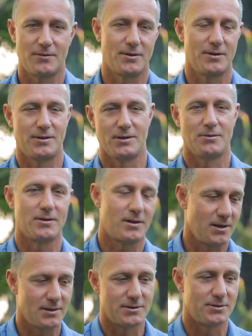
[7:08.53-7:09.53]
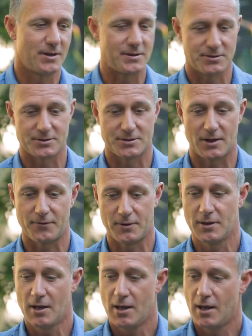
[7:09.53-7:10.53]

I've got to deal with the kids and all that sort of stuff. And you,